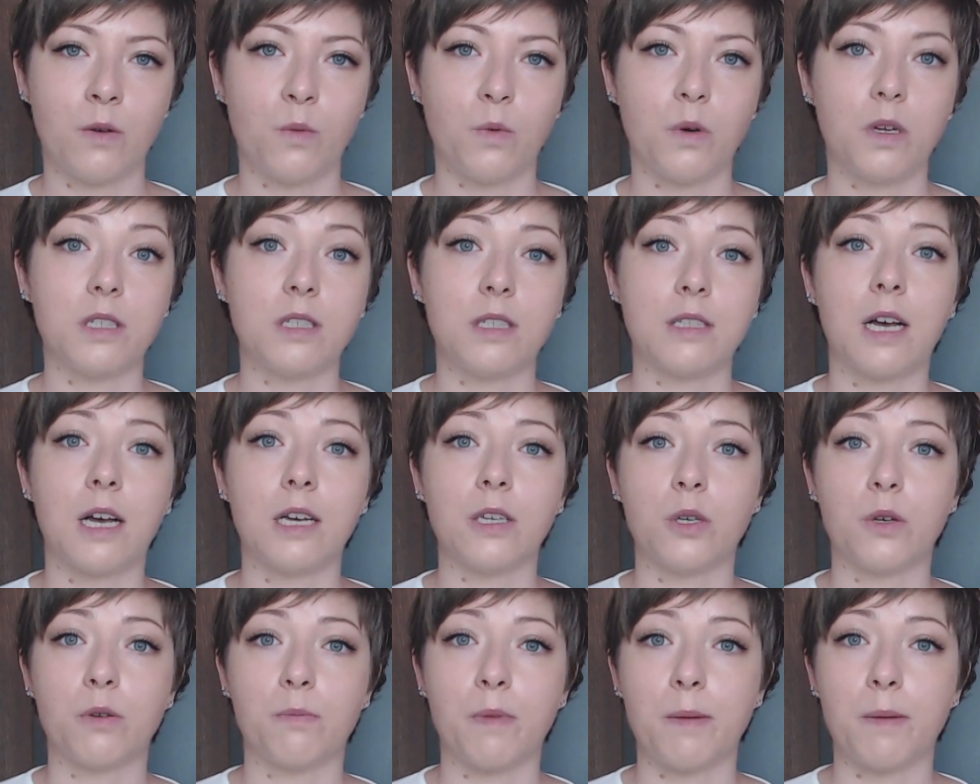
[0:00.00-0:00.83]
What is it
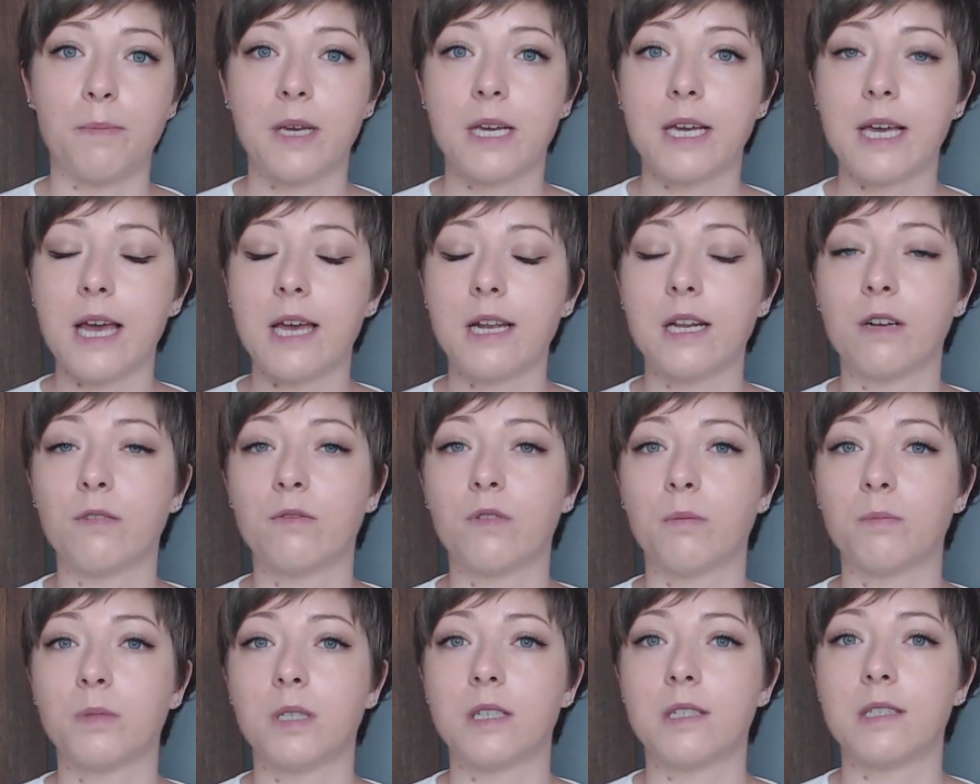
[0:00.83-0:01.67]
that you may be getting
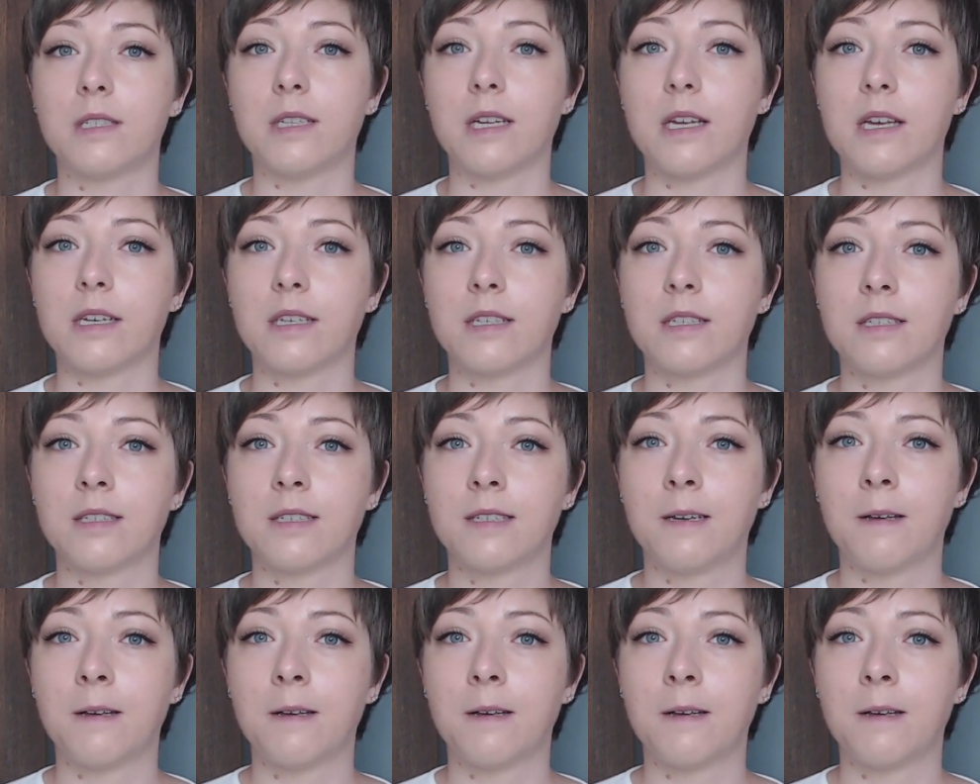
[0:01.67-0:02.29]
from these things?